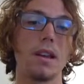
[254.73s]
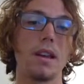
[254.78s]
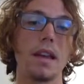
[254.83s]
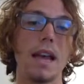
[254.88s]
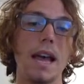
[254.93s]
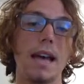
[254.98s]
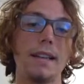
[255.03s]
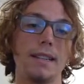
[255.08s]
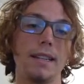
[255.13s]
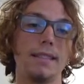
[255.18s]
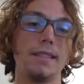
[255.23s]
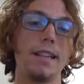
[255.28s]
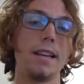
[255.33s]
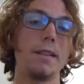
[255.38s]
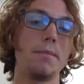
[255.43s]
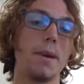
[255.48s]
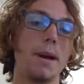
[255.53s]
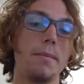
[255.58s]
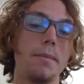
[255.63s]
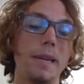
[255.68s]
As I said in
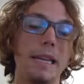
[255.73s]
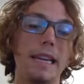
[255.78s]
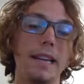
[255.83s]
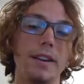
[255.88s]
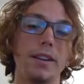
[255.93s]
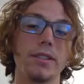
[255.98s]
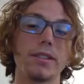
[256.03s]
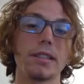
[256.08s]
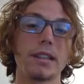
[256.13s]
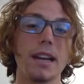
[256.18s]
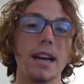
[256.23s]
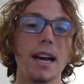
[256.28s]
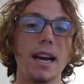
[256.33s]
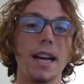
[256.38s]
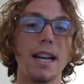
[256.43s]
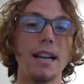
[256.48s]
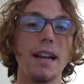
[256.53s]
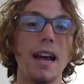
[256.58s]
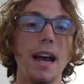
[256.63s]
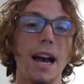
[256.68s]
my beginner's guide,
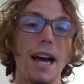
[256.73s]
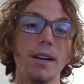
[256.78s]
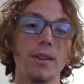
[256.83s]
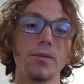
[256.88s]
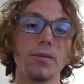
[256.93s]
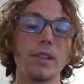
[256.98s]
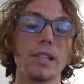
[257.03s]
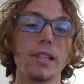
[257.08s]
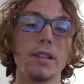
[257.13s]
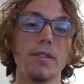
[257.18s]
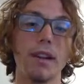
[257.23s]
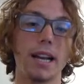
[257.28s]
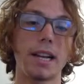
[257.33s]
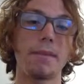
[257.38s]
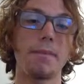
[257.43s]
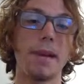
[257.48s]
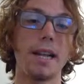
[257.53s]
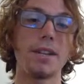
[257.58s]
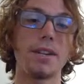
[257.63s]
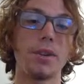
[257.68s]
I don't really
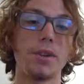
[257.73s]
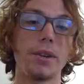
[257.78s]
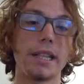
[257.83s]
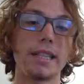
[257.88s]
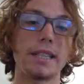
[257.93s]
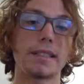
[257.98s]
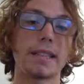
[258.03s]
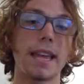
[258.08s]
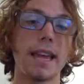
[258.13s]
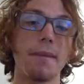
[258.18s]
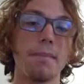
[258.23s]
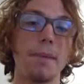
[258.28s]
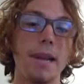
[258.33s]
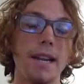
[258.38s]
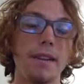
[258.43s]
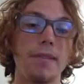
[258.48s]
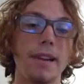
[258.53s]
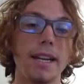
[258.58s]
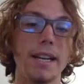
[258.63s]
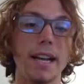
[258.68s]
recommend doing this campaign
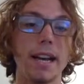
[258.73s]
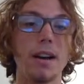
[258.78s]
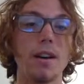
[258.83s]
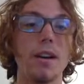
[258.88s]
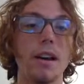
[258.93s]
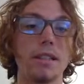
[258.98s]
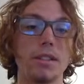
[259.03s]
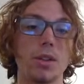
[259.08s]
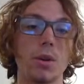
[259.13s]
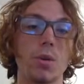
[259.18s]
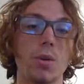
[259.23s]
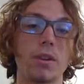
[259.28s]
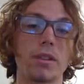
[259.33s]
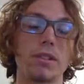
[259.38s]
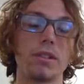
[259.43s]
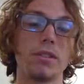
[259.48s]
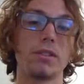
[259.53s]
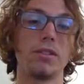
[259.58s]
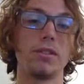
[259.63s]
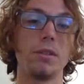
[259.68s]
right now as the Orcs are
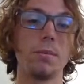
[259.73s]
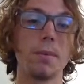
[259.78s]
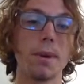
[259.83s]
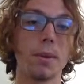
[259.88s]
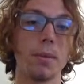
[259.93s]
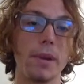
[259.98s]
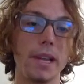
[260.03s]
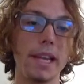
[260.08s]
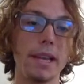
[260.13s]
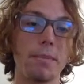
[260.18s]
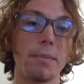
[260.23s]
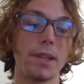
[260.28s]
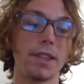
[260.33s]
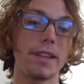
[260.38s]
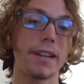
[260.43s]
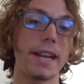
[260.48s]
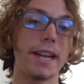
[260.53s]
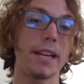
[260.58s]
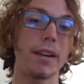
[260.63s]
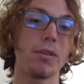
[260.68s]
super weak, but they're
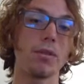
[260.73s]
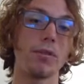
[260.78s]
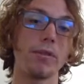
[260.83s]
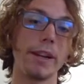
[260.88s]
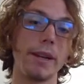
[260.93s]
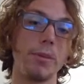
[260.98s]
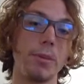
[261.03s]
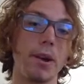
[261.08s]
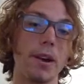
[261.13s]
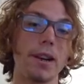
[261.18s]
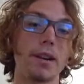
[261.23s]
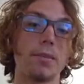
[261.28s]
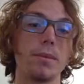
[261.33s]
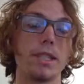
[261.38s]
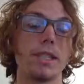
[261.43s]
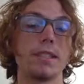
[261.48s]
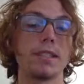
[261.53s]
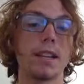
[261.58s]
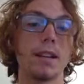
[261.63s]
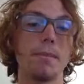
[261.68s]
getting a rework which
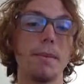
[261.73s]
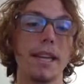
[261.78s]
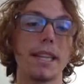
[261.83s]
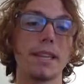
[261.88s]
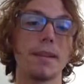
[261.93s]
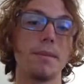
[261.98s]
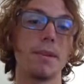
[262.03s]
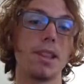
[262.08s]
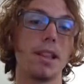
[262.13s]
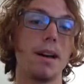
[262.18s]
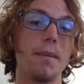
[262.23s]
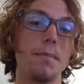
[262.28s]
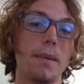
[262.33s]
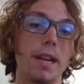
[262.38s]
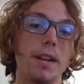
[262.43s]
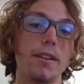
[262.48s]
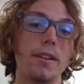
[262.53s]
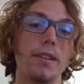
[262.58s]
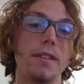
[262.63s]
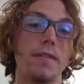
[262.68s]
is going to make them a lot better
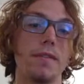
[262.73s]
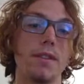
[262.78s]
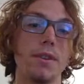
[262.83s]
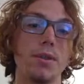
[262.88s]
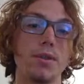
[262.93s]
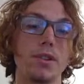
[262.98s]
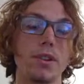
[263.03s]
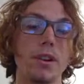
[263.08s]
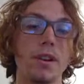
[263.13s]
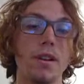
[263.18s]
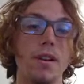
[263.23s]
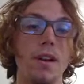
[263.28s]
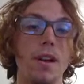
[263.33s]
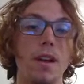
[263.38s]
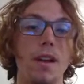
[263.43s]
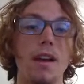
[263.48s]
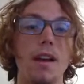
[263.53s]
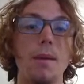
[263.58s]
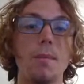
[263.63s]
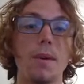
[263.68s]
in the future.
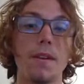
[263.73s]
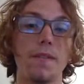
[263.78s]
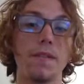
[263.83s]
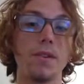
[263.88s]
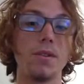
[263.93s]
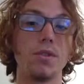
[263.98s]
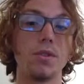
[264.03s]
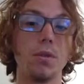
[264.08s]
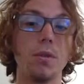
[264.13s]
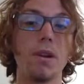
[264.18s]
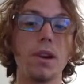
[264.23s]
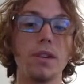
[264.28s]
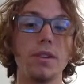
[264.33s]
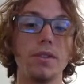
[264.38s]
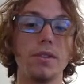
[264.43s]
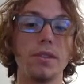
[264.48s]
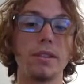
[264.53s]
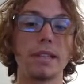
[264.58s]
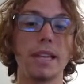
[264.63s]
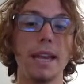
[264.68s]
But if you do want to do
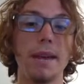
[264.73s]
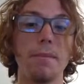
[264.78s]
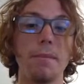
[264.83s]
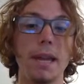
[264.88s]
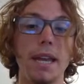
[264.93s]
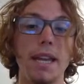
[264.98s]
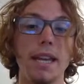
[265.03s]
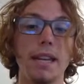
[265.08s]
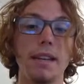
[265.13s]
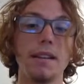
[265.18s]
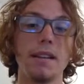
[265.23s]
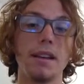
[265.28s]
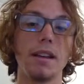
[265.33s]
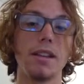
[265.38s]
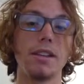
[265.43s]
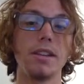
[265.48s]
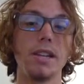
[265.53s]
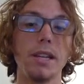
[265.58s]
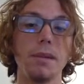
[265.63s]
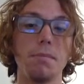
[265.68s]
this campaign, you
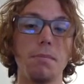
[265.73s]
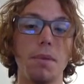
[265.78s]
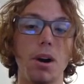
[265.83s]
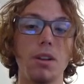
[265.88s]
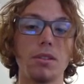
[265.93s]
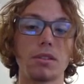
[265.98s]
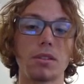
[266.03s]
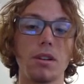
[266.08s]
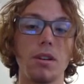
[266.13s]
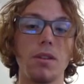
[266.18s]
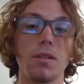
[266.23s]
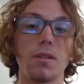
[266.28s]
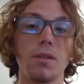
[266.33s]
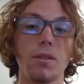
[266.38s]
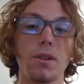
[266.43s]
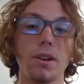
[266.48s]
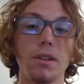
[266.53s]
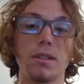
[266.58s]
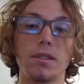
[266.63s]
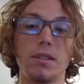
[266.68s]
need Boss
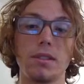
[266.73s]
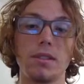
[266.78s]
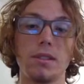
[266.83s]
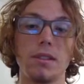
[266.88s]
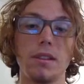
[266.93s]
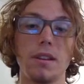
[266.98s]
Golgorts,